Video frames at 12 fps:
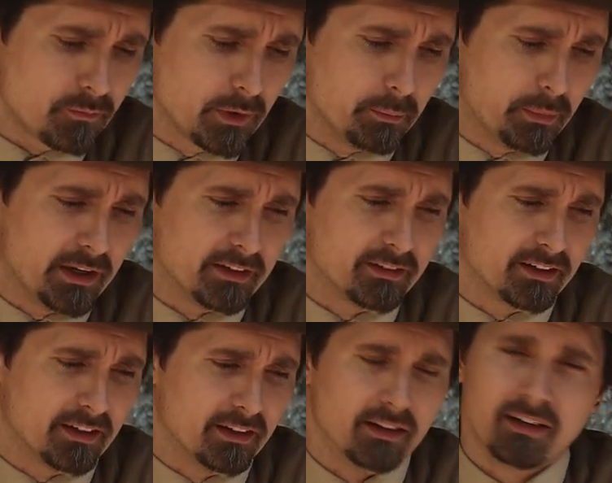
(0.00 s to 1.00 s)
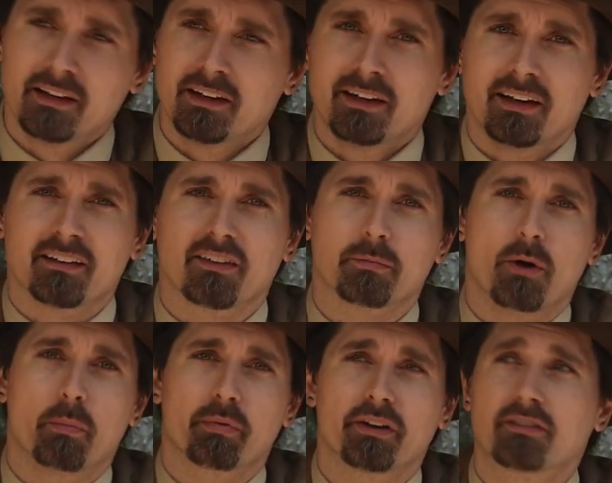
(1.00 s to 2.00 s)
But it's a
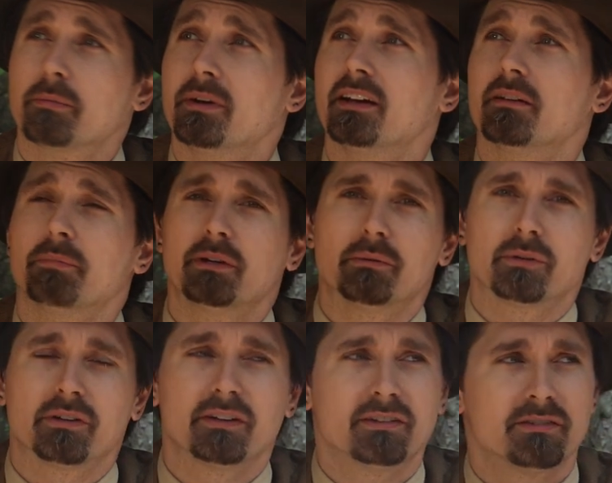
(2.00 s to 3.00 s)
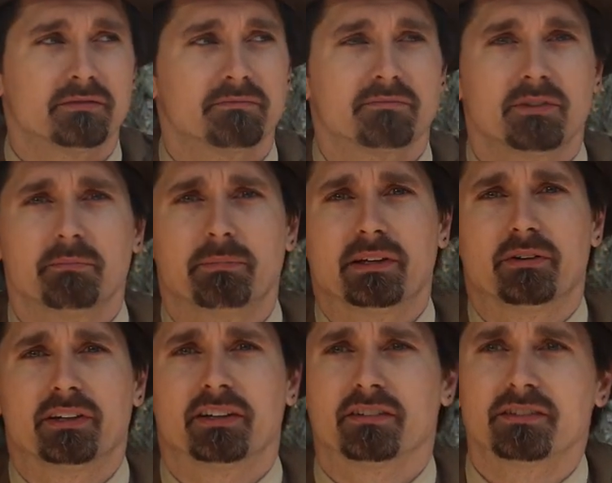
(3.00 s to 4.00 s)
small price to pay to be able to be out
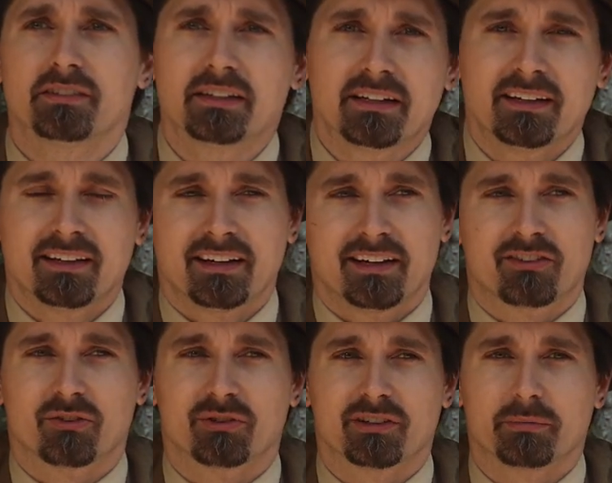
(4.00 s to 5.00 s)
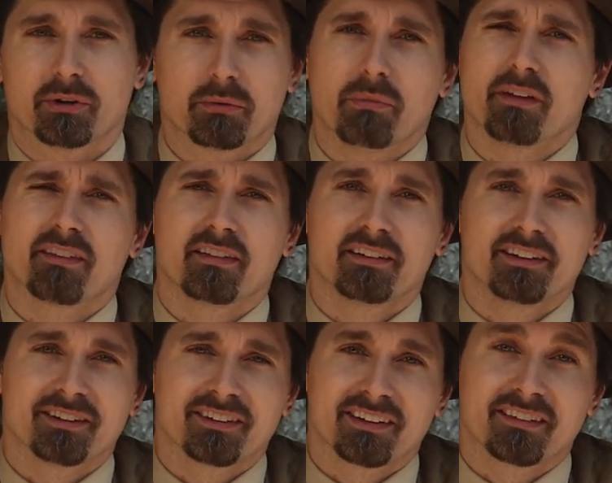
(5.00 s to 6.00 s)
here, and it's only about a month of the
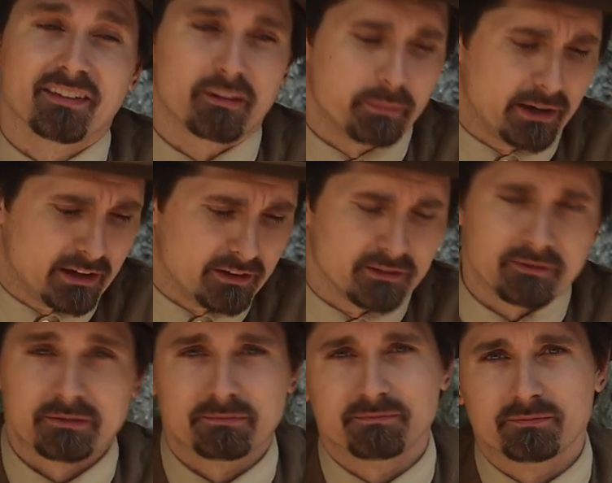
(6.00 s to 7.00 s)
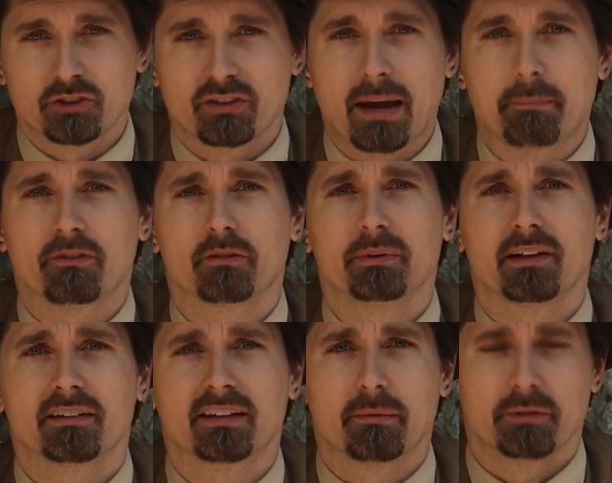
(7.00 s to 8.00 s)
year that it's this bad, and just happens to be
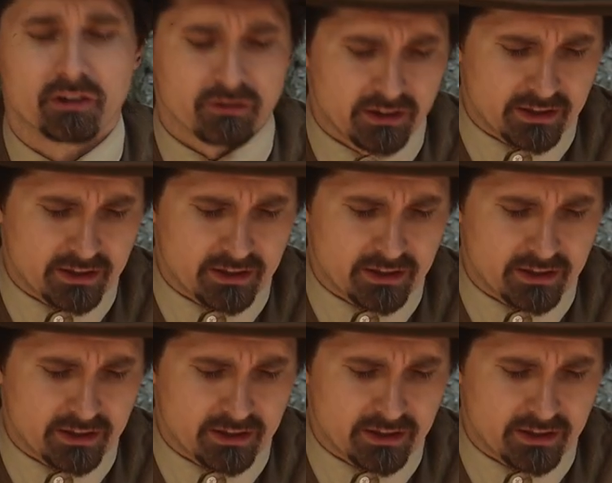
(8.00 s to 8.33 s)
that time of the year right